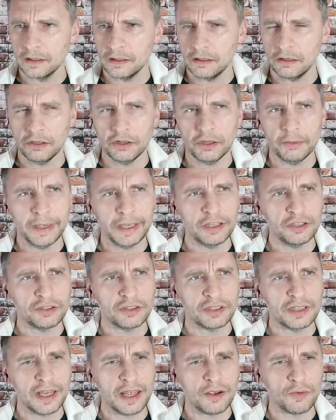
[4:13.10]
On the menu
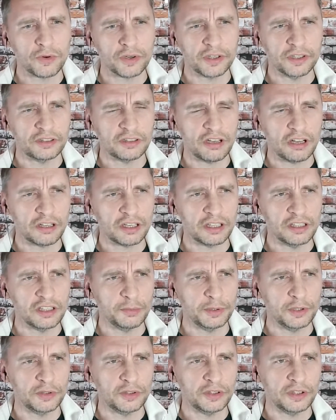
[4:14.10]
today, we're gonna talk a
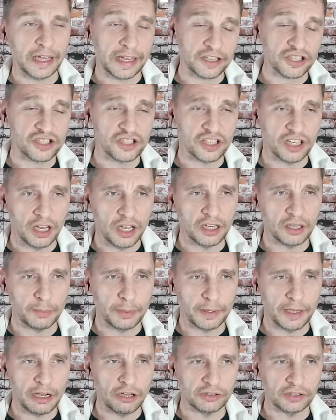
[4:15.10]
little bit, actually a lot,
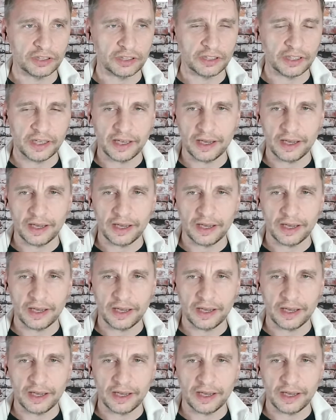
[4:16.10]
about